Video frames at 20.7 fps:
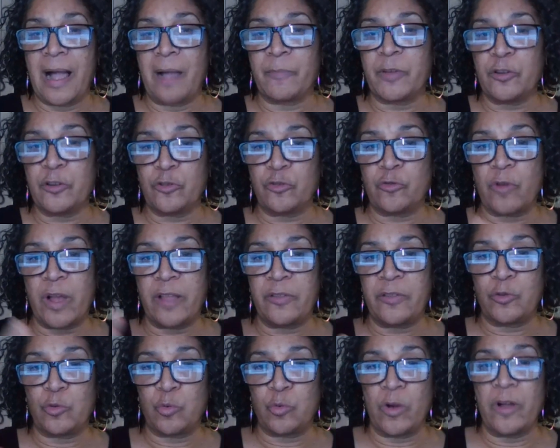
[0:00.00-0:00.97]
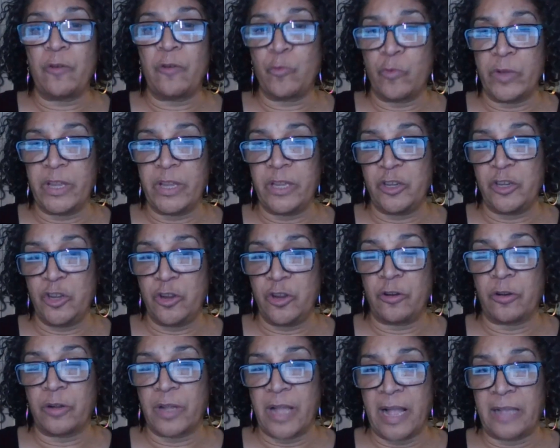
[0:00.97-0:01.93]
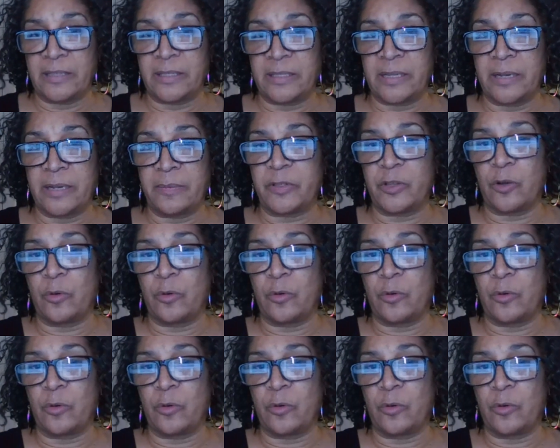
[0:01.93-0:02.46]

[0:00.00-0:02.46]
I'm going to try the 12-week year concept.